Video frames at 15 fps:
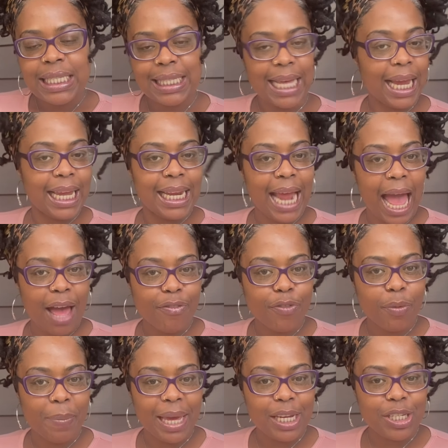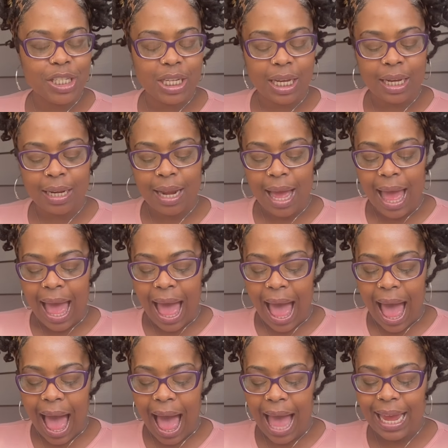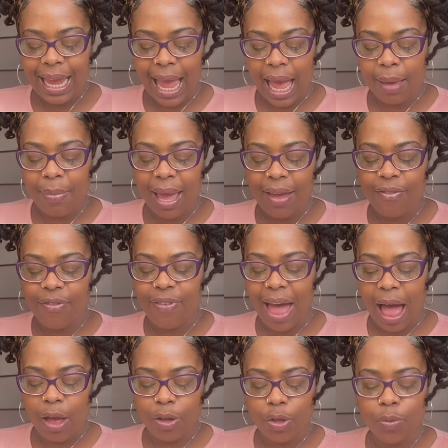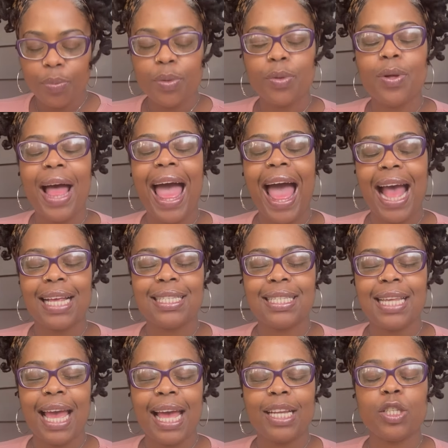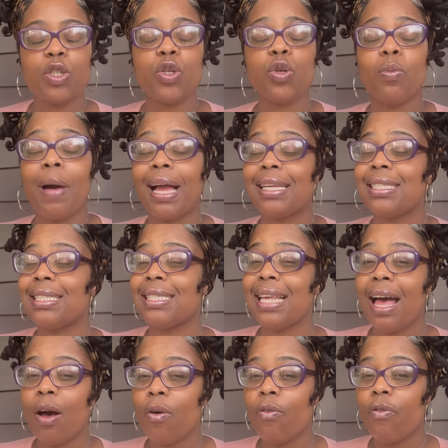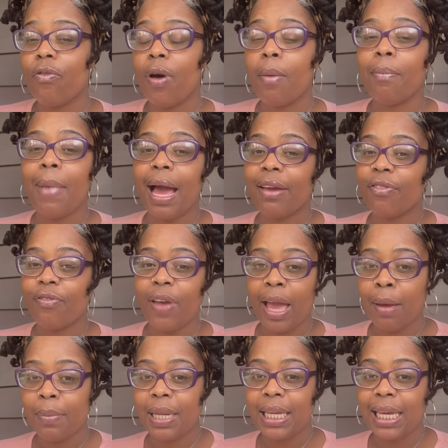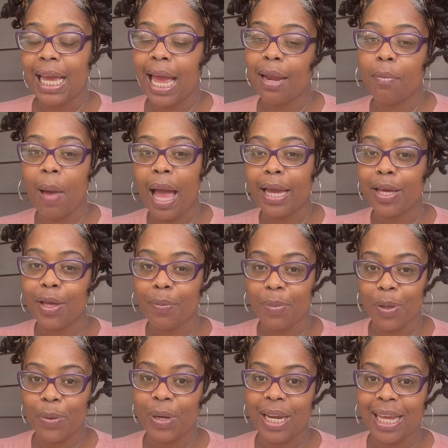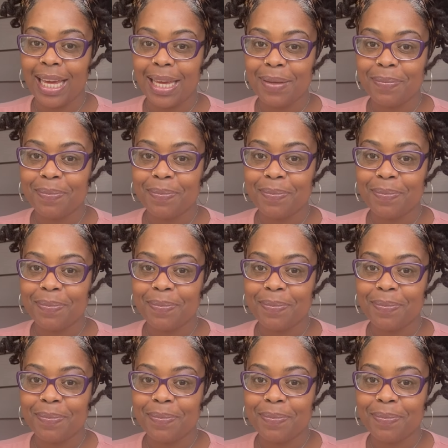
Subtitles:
Second affirmation, I am a valuable asset to myself, my family, and my community.